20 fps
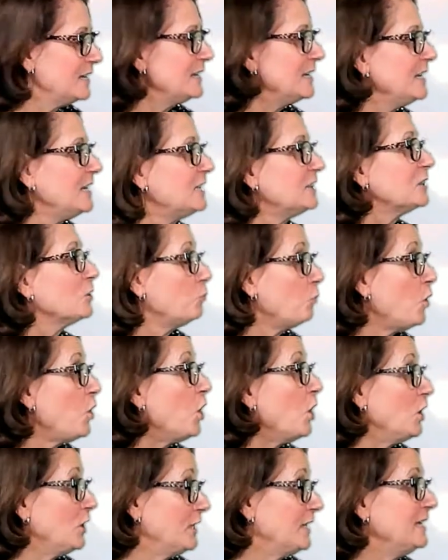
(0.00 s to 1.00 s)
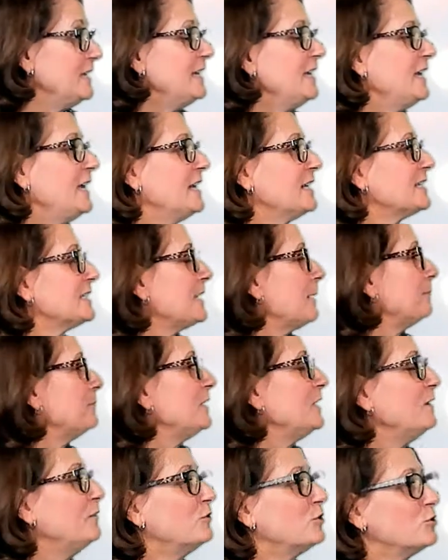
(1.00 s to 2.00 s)
hit the wall, except
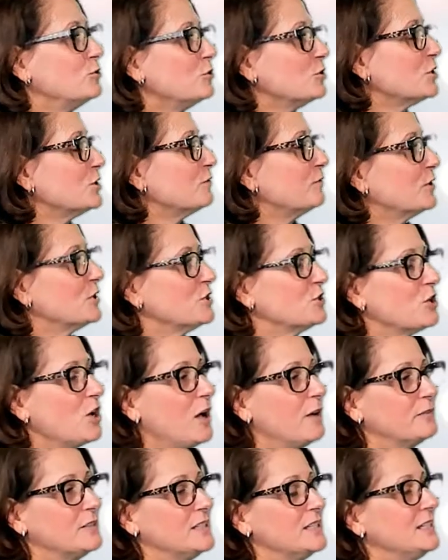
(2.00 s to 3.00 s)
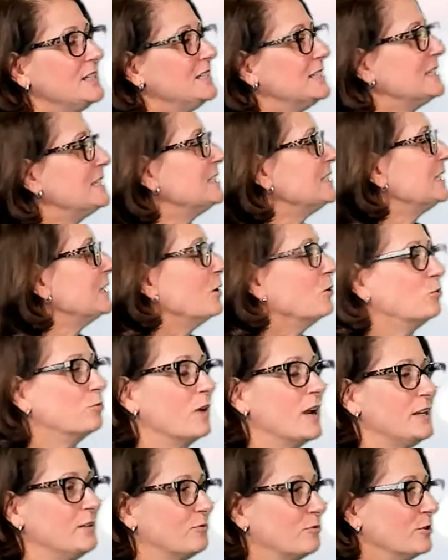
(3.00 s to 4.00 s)
if your uterus is very soft, it's easy to go
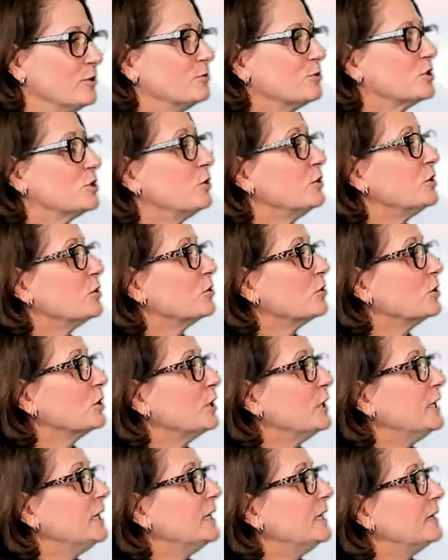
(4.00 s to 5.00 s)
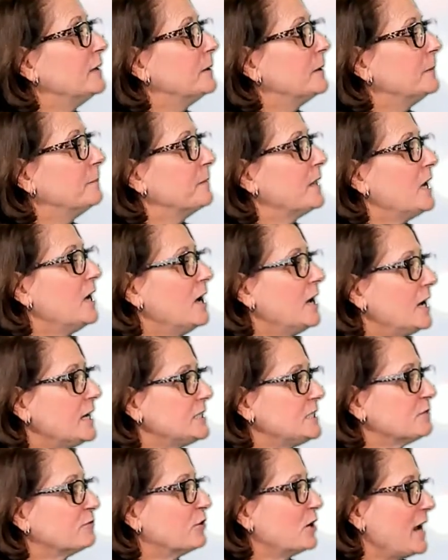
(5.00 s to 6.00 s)
right through. So your
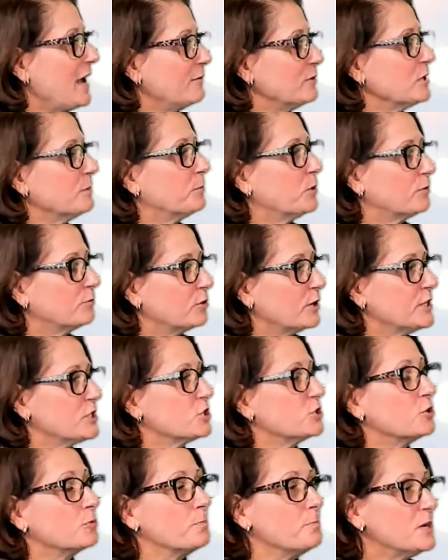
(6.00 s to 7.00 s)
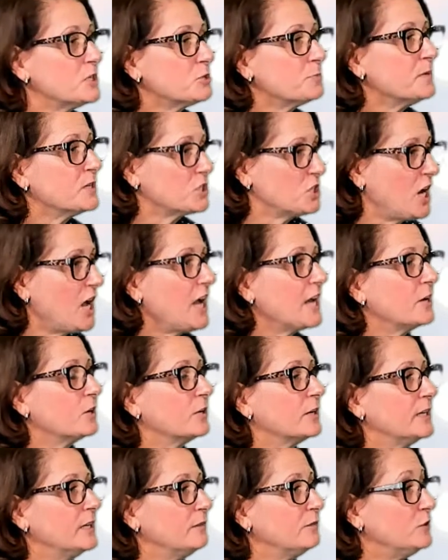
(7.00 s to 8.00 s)
odds for having a perforation are much, much higher
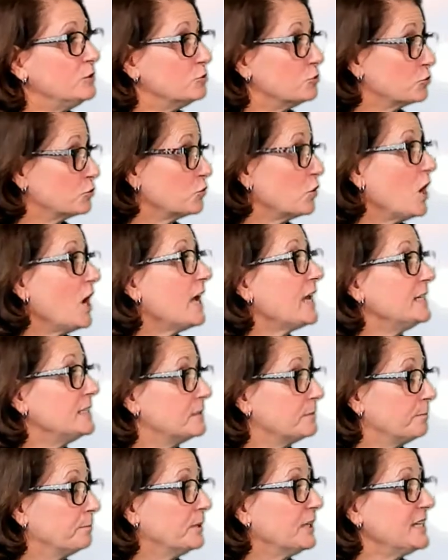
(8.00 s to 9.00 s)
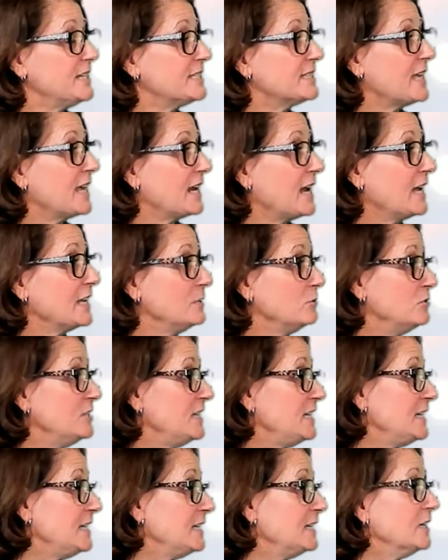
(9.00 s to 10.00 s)
if you try to place that
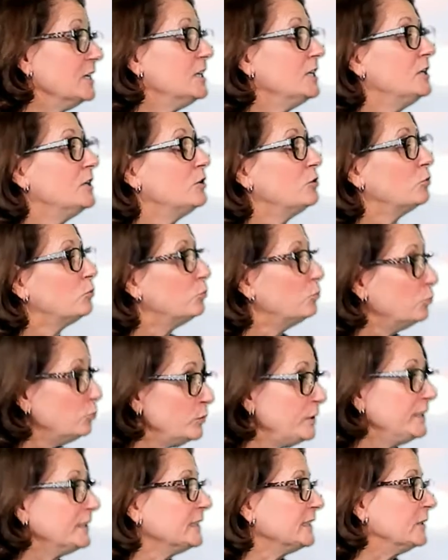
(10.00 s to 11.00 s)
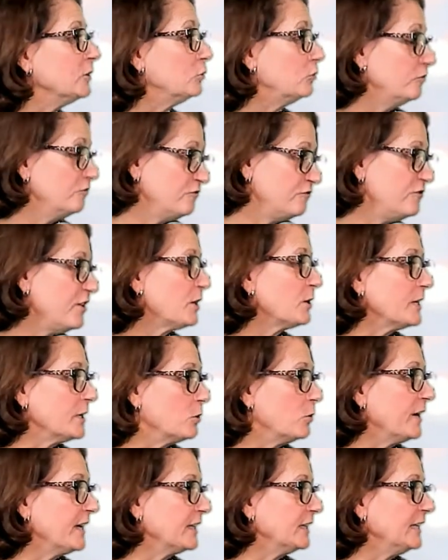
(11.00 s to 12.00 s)
IUD really very
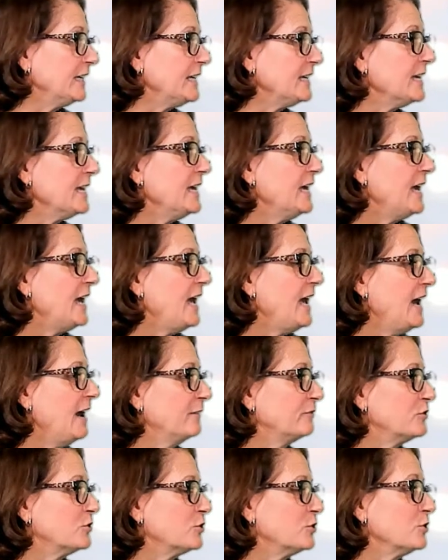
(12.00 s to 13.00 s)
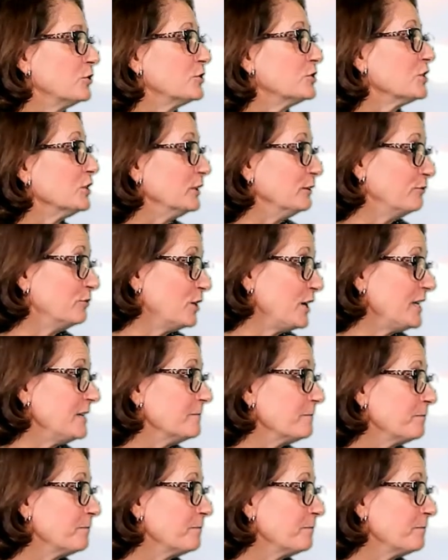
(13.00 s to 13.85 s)
quickly after delivery.